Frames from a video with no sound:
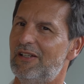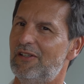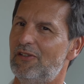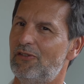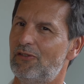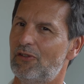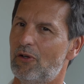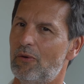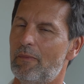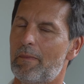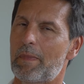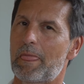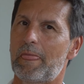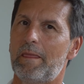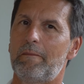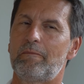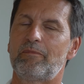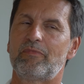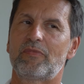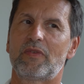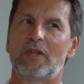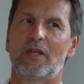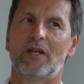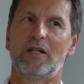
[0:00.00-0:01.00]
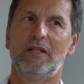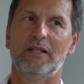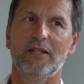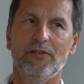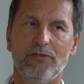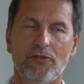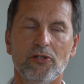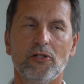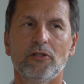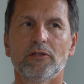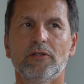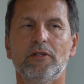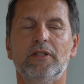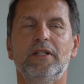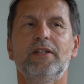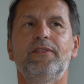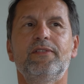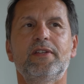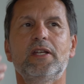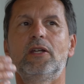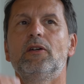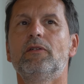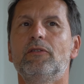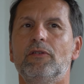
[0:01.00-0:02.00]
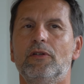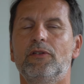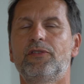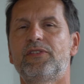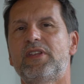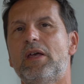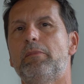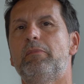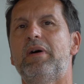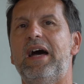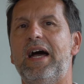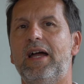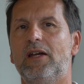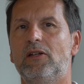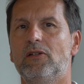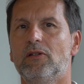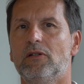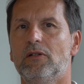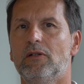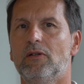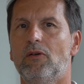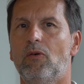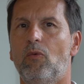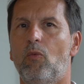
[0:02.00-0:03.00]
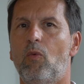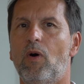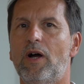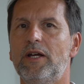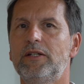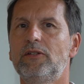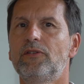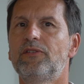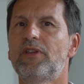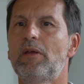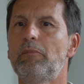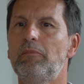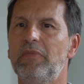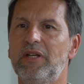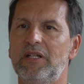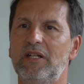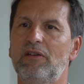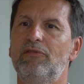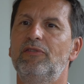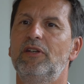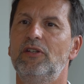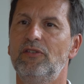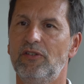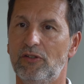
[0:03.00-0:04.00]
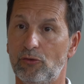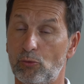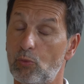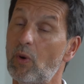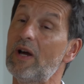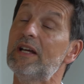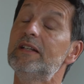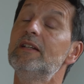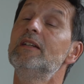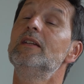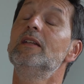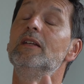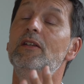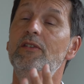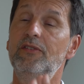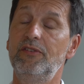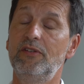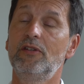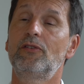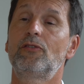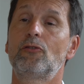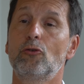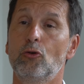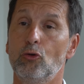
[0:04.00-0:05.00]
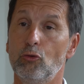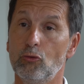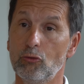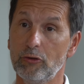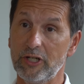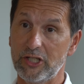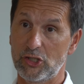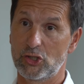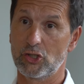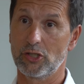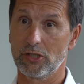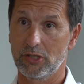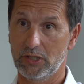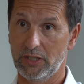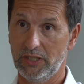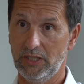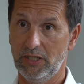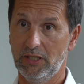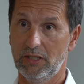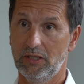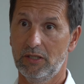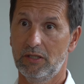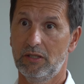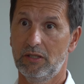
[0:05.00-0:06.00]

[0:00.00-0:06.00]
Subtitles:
So let's take a step back. Why does MB&F exist? Why did it exist originally?